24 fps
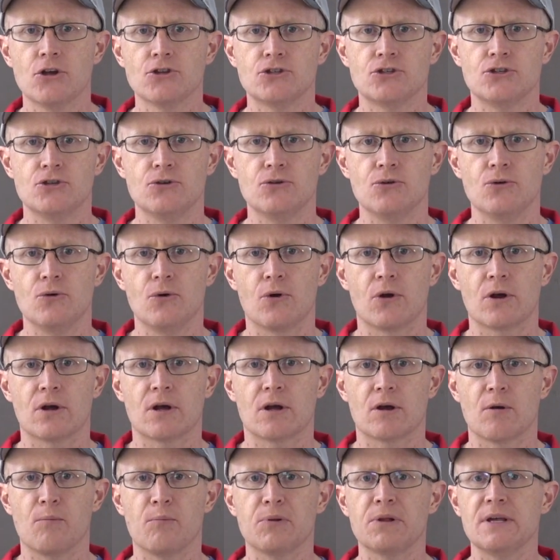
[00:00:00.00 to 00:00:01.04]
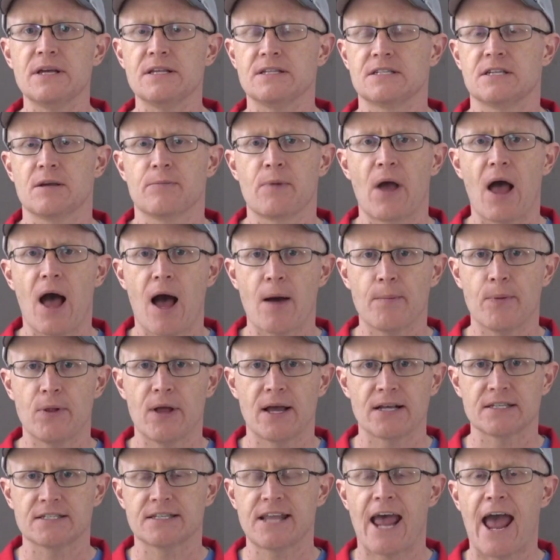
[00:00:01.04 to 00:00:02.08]
to complete some
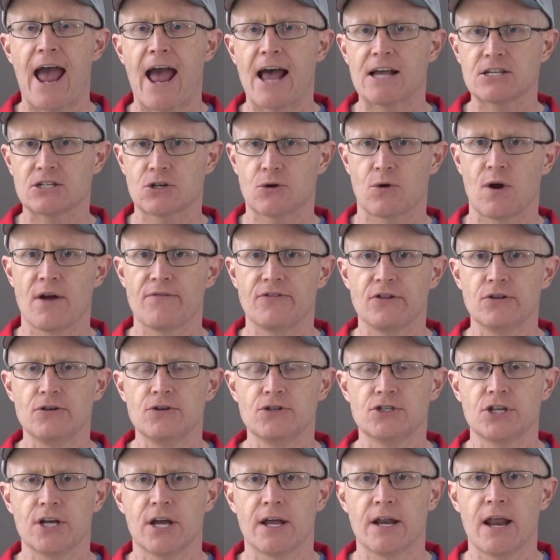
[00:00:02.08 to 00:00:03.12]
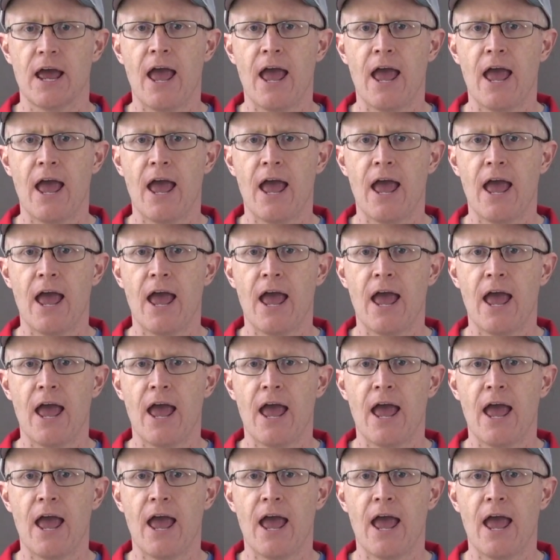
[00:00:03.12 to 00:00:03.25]
complex task or evolution,